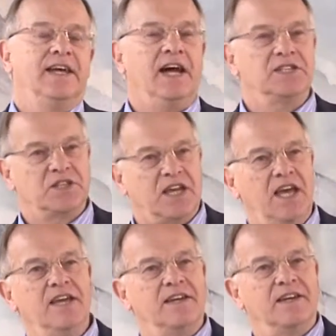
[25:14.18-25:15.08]
as
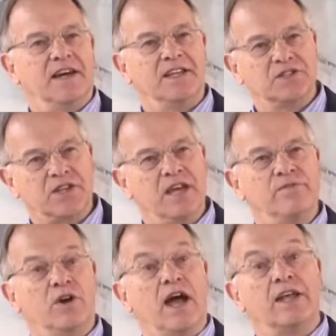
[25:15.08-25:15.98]
King and
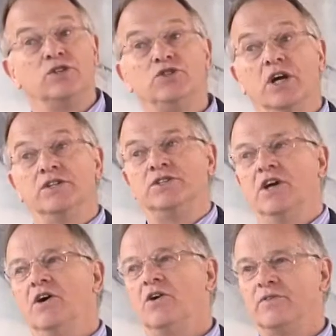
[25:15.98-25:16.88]
Saviour and Judge
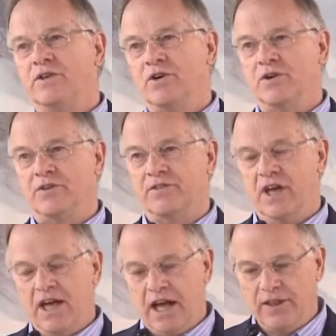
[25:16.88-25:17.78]
of the earth.
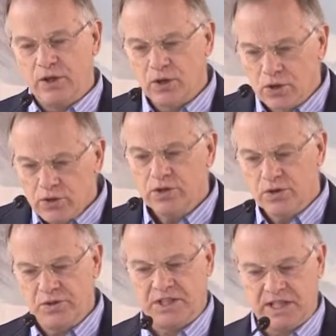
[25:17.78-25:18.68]
And the good
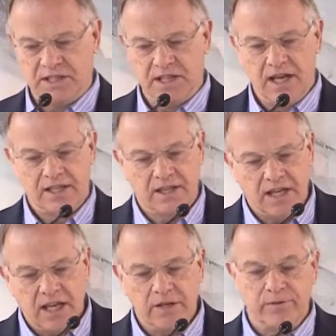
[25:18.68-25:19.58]
news is
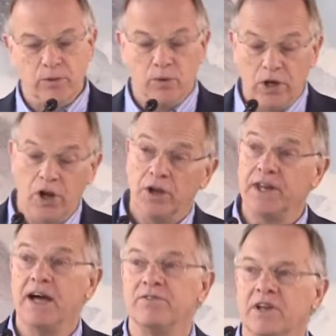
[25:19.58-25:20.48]
that evil will
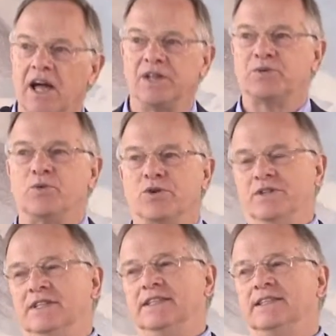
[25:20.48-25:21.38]
not have the last
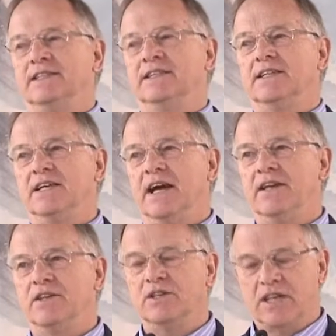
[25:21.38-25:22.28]
word,
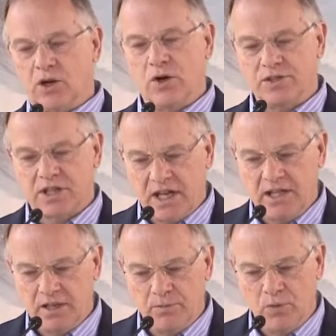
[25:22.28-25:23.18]
and that God's
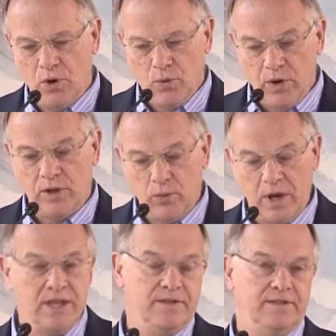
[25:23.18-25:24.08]
kingdom will
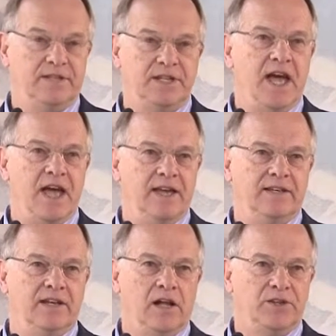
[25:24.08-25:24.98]
win the day,
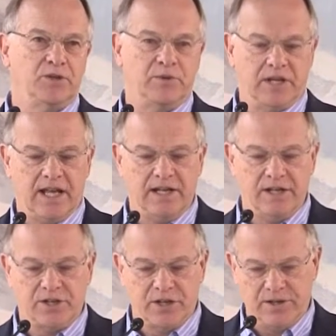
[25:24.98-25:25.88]
ultimately and
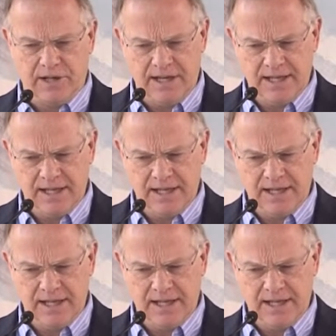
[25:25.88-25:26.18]
eternally.